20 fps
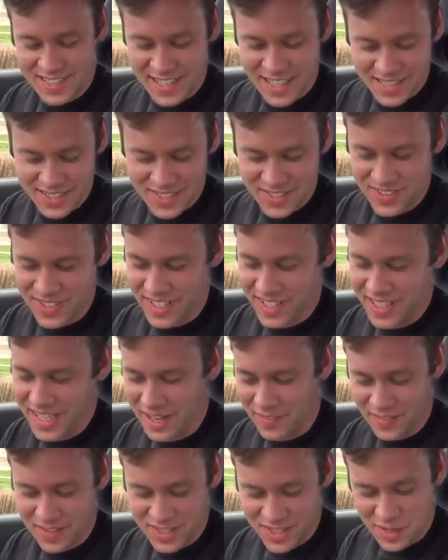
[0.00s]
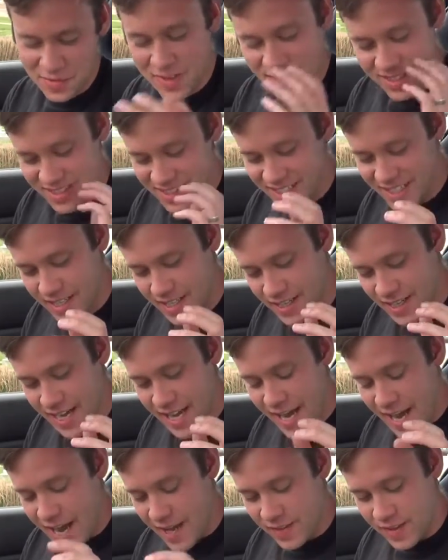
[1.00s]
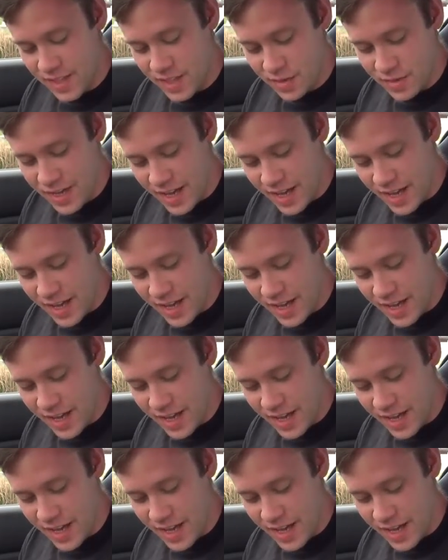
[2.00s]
ashtray. Can't fit too much in there. And then you